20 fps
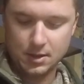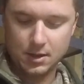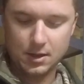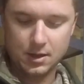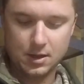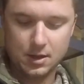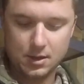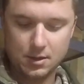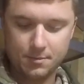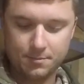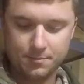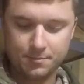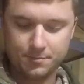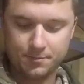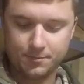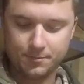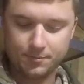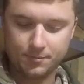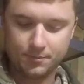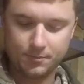Um,
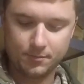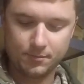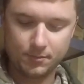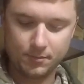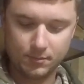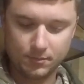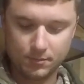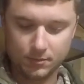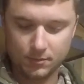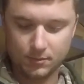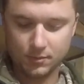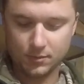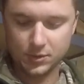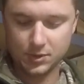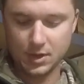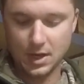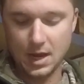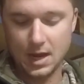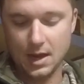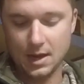
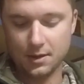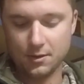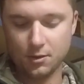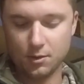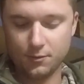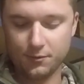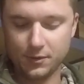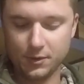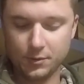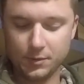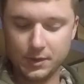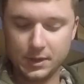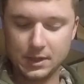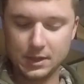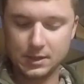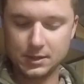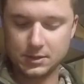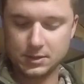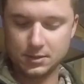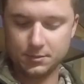and hopefully we're
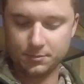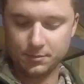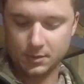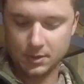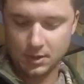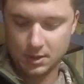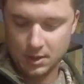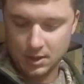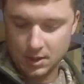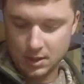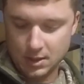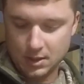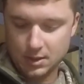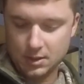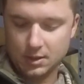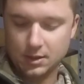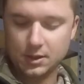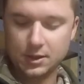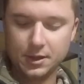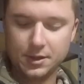getting some
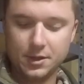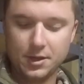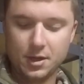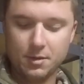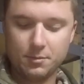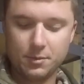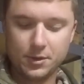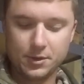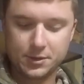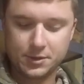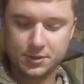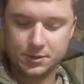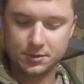good numbers.